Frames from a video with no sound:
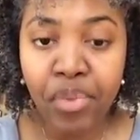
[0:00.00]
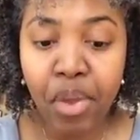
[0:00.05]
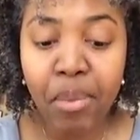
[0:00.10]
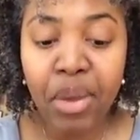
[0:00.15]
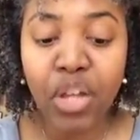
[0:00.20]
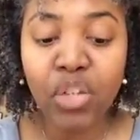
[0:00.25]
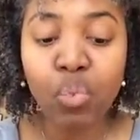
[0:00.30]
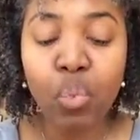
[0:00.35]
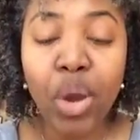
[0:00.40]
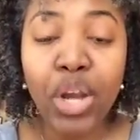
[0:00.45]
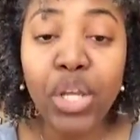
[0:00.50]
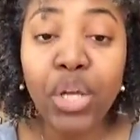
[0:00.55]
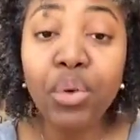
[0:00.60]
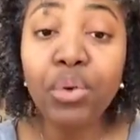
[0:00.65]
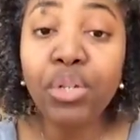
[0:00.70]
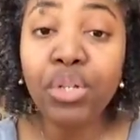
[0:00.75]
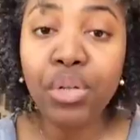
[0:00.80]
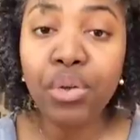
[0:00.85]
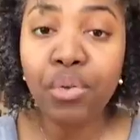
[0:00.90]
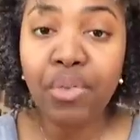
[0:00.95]
Because when
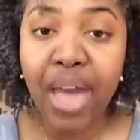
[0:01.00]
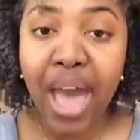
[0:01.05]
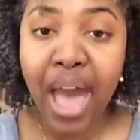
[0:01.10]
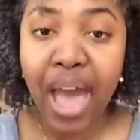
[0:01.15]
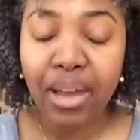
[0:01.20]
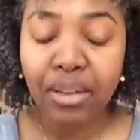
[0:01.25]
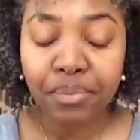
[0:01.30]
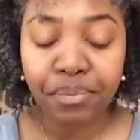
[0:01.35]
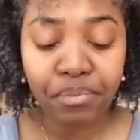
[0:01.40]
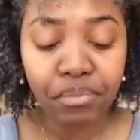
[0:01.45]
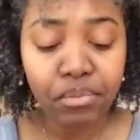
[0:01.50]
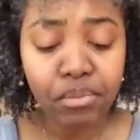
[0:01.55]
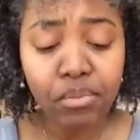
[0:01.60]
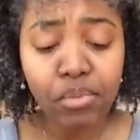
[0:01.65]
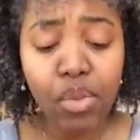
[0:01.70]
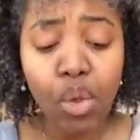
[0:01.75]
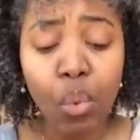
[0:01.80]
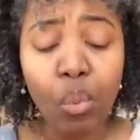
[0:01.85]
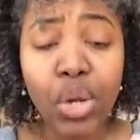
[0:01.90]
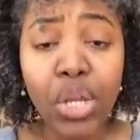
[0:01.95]
you do that,
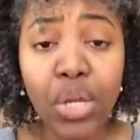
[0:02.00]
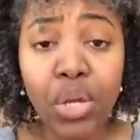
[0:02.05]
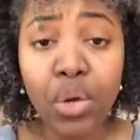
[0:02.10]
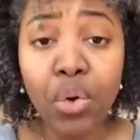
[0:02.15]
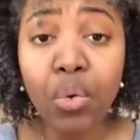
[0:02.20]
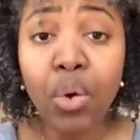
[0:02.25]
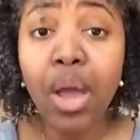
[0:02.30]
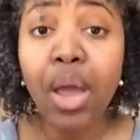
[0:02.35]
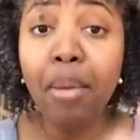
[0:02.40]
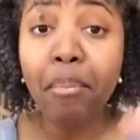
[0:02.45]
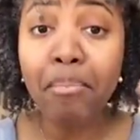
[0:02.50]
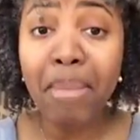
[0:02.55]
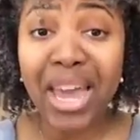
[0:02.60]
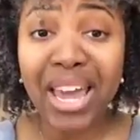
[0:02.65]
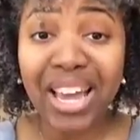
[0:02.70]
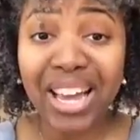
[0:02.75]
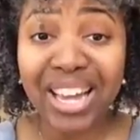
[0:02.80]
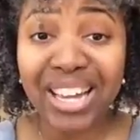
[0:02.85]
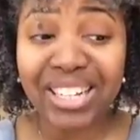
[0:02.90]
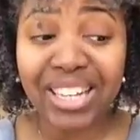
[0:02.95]
when you
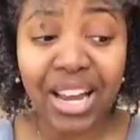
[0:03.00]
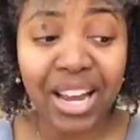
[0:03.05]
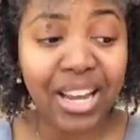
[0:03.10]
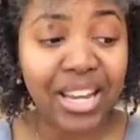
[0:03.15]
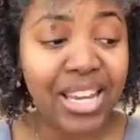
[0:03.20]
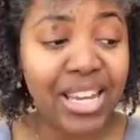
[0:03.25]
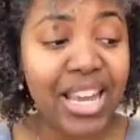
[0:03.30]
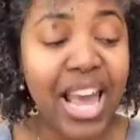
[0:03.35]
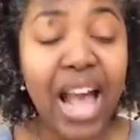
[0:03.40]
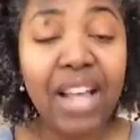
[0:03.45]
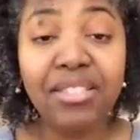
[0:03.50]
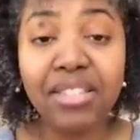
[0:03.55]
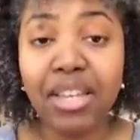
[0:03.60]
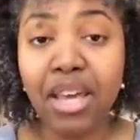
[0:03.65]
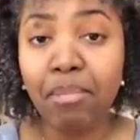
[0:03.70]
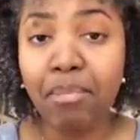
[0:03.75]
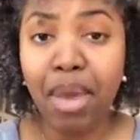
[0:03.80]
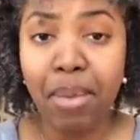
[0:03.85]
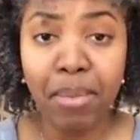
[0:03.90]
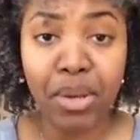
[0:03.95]
make a yes
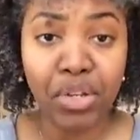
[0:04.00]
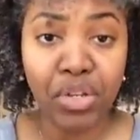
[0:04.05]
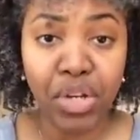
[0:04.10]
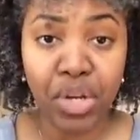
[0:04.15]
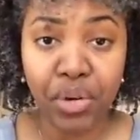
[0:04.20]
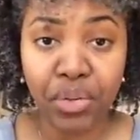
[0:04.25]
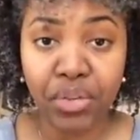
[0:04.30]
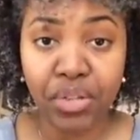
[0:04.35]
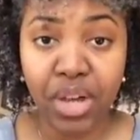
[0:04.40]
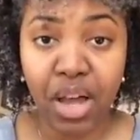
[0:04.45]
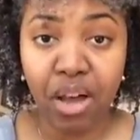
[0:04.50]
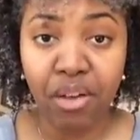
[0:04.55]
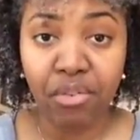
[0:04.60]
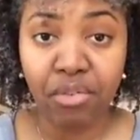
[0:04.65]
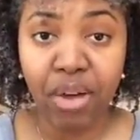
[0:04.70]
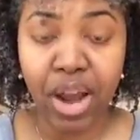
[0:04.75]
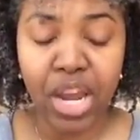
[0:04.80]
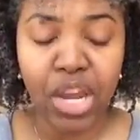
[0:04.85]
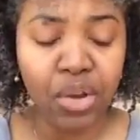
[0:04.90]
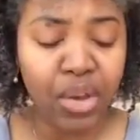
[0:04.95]
commitment to yourself,
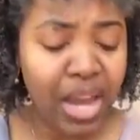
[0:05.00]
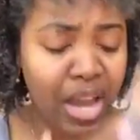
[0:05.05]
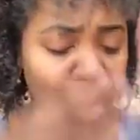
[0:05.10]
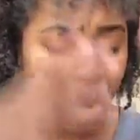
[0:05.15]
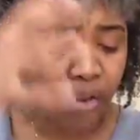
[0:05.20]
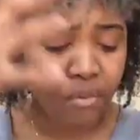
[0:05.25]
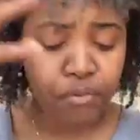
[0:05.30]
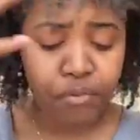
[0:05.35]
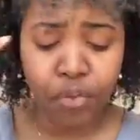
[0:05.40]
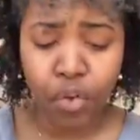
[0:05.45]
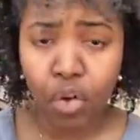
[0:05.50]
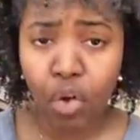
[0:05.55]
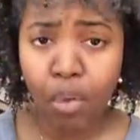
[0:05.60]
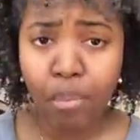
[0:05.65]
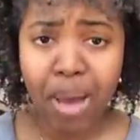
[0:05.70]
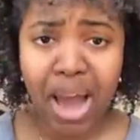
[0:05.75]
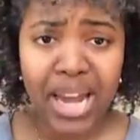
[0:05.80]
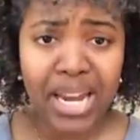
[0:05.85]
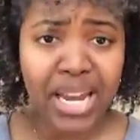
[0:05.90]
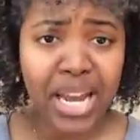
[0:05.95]
right? You get
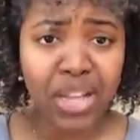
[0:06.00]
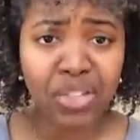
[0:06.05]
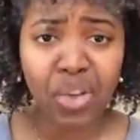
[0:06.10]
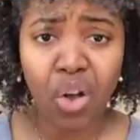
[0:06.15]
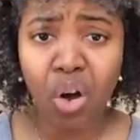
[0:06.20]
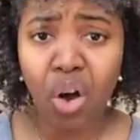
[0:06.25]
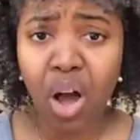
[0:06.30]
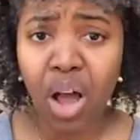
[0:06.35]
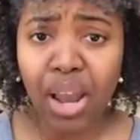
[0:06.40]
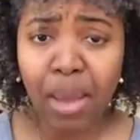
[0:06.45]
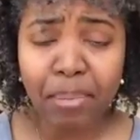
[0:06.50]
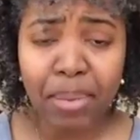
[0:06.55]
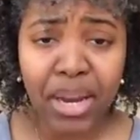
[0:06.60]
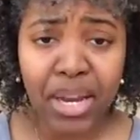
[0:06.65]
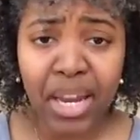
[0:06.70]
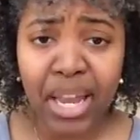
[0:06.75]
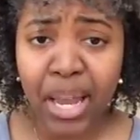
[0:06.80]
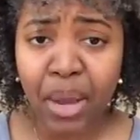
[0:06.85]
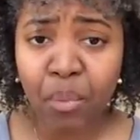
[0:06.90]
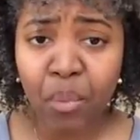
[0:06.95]
full body yes all up
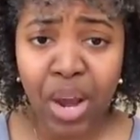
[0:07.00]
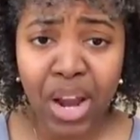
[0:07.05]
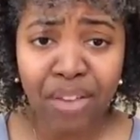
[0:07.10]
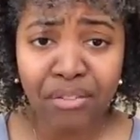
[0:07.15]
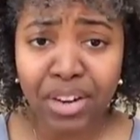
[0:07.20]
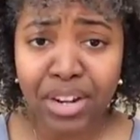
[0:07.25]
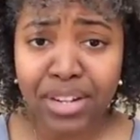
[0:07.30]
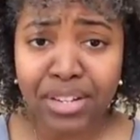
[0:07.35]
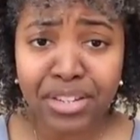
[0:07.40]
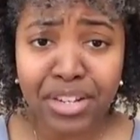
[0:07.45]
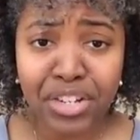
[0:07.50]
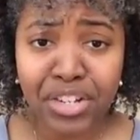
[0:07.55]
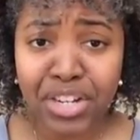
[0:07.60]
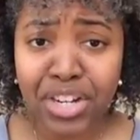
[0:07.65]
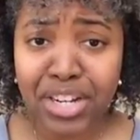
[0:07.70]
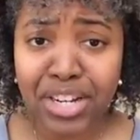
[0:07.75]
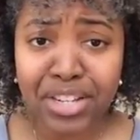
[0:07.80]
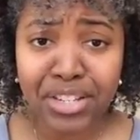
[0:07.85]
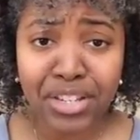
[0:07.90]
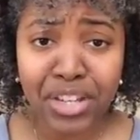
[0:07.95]
in whatever
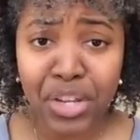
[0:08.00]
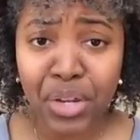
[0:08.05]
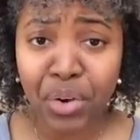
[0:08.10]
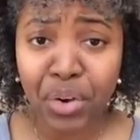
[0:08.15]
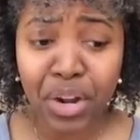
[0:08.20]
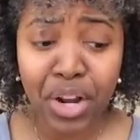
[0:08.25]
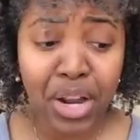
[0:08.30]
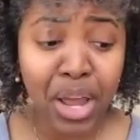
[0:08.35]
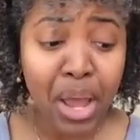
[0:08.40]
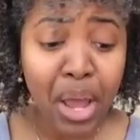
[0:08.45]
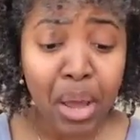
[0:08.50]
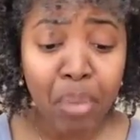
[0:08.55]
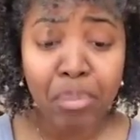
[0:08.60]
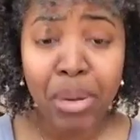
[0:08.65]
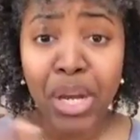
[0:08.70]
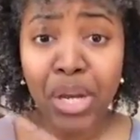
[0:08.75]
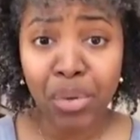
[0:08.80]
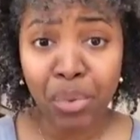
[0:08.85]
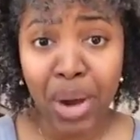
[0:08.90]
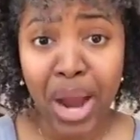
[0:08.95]
decision it is that you're going to
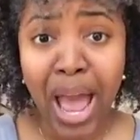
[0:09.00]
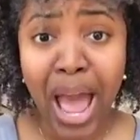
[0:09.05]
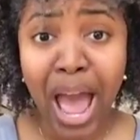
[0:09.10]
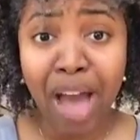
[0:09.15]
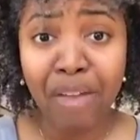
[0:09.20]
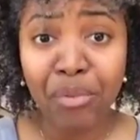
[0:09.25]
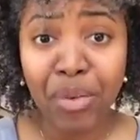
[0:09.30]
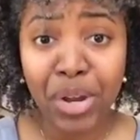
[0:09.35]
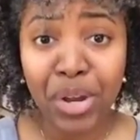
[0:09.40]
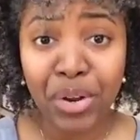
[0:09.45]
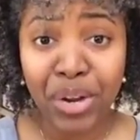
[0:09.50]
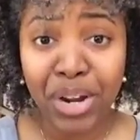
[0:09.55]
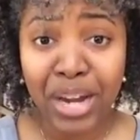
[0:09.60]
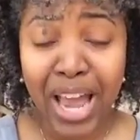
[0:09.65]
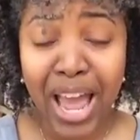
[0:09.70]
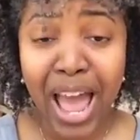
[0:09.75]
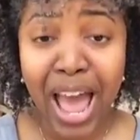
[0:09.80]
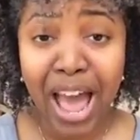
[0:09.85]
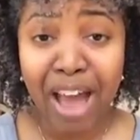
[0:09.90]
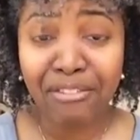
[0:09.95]
be, do, or have what you're going
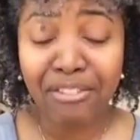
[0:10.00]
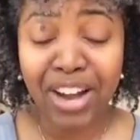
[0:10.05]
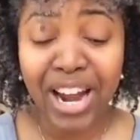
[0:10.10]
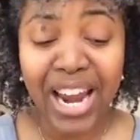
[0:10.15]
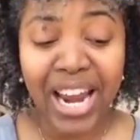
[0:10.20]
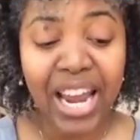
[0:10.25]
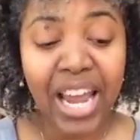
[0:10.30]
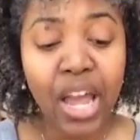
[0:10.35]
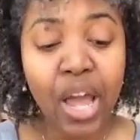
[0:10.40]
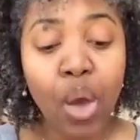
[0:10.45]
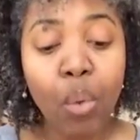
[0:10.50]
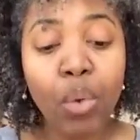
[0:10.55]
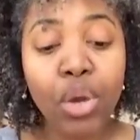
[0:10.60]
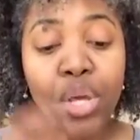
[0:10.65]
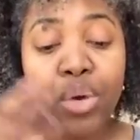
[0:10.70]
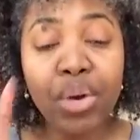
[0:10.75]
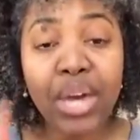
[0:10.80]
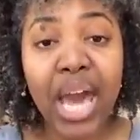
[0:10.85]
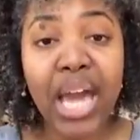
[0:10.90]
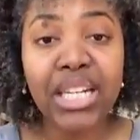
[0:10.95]
to have, right? When
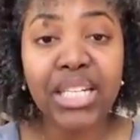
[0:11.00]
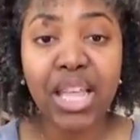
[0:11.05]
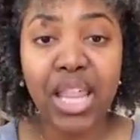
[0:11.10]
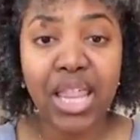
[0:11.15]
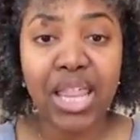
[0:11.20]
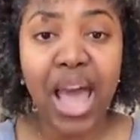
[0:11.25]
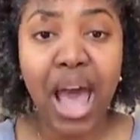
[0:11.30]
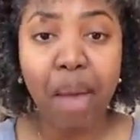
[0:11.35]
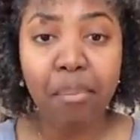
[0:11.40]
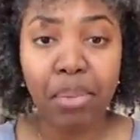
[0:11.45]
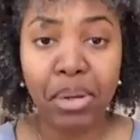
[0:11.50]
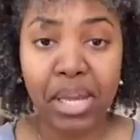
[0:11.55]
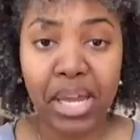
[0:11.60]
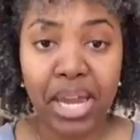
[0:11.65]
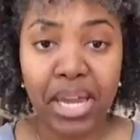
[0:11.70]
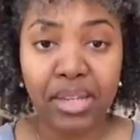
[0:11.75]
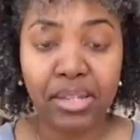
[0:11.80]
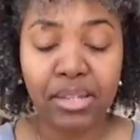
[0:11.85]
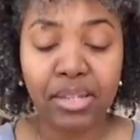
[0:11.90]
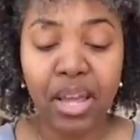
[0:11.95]
you get to that
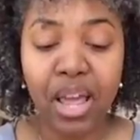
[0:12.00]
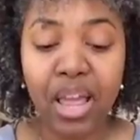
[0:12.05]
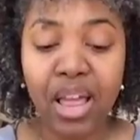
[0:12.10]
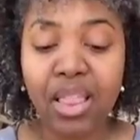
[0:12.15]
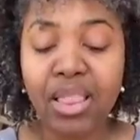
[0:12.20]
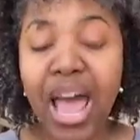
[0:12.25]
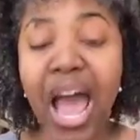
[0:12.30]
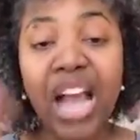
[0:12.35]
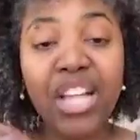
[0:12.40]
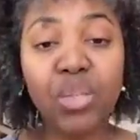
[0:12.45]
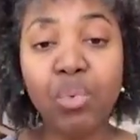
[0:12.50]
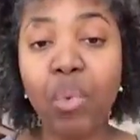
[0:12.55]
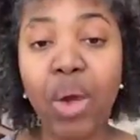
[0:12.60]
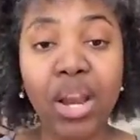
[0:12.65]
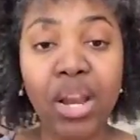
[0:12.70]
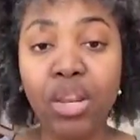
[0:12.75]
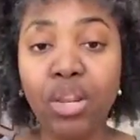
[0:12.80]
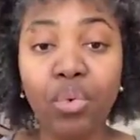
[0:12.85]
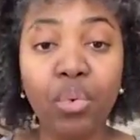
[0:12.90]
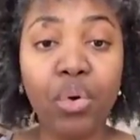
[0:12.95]
place, that's
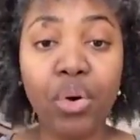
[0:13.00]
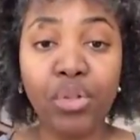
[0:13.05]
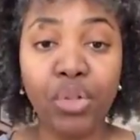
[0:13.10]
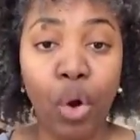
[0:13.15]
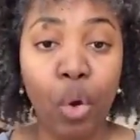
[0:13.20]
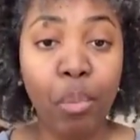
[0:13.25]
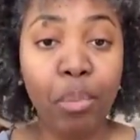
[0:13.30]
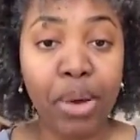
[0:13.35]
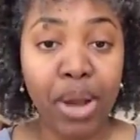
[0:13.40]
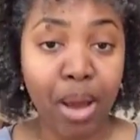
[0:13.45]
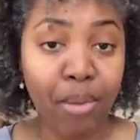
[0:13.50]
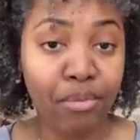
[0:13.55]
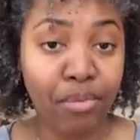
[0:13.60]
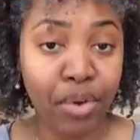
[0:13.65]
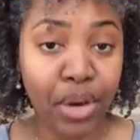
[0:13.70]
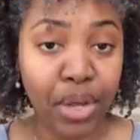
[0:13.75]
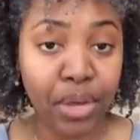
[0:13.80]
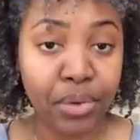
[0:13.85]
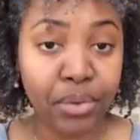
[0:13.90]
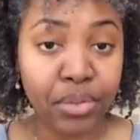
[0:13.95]
when doors open up
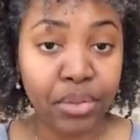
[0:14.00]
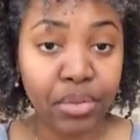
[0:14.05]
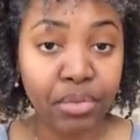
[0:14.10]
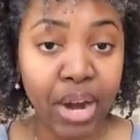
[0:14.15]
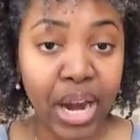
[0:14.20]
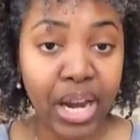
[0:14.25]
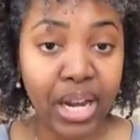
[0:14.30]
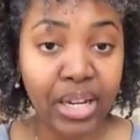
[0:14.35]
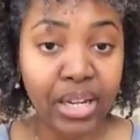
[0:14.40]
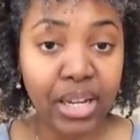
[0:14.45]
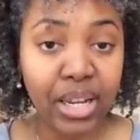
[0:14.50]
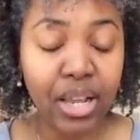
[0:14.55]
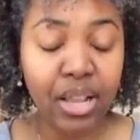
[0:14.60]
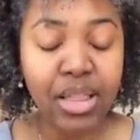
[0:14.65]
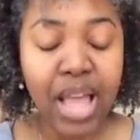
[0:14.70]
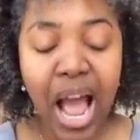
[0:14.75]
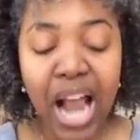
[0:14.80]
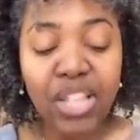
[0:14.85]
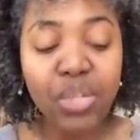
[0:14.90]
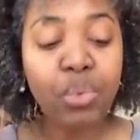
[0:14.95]
for you, right?
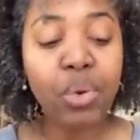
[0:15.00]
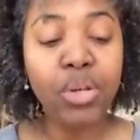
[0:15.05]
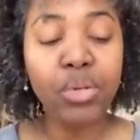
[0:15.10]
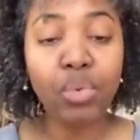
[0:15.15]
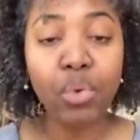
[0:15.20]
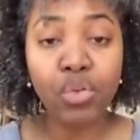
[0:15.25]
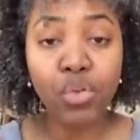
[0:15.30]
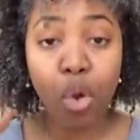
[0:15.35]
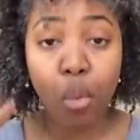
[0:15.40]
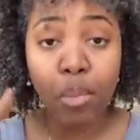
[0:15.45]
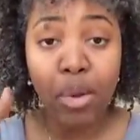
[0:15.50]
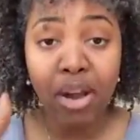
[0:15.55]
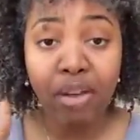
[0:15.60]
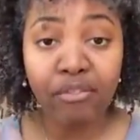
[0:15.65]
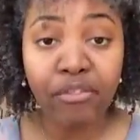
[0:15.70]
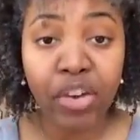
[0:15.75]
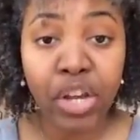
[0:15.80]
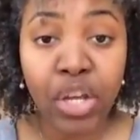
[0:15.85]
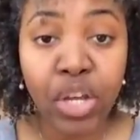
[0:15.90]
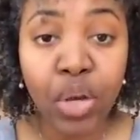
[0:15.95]
That's when doors open up
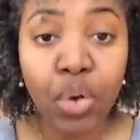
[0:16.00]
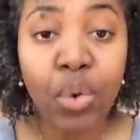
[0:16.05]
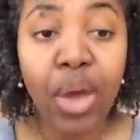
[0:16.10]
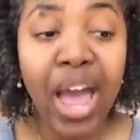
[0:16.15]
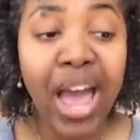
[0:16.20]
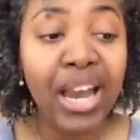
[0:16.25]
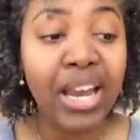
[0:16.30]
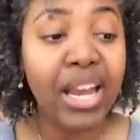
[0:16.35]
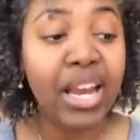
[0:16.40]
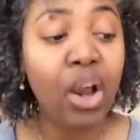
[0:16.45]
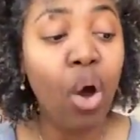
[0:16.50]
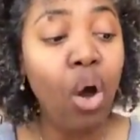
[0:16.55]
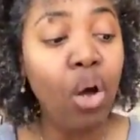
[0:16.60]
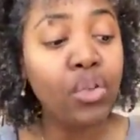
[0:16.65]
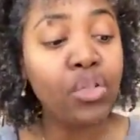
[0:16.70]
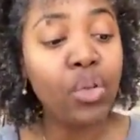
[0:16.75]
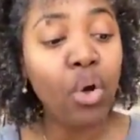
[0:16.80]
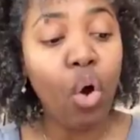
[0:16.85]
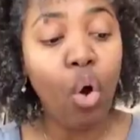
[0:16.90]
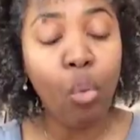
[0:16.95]
for you, and it
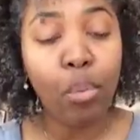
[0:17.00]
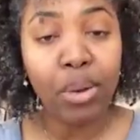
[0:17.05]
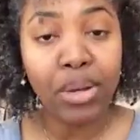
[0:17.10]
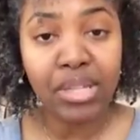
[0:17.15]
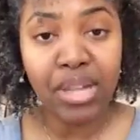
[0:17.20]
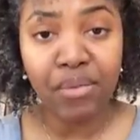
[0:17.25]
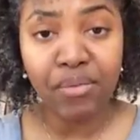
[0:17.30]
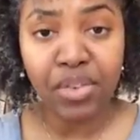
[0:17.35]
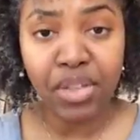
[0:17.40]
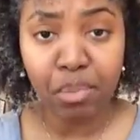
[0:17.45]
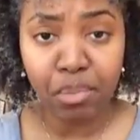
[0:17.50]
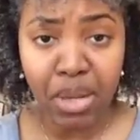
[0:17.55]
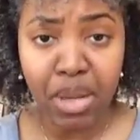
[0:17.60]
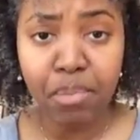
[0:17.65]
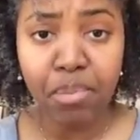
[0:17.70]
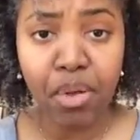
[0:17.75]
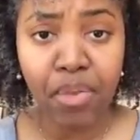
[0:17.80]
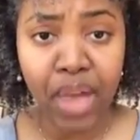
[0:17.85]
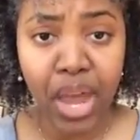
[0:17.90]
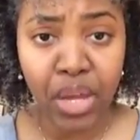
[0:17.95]
also opens up for the
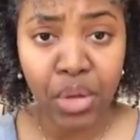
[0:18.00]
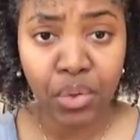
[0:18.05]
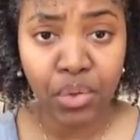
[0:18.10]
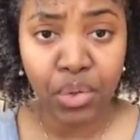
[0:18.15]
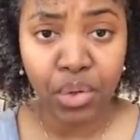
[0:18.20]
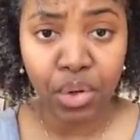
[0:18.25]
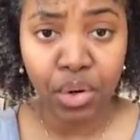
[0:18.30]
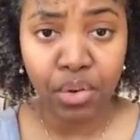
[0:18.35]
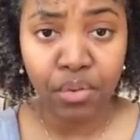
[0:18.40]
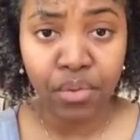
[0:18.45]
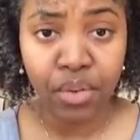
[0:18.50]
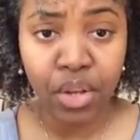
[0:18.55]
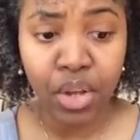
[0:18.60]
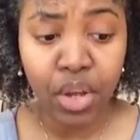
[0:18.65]
people that you serve.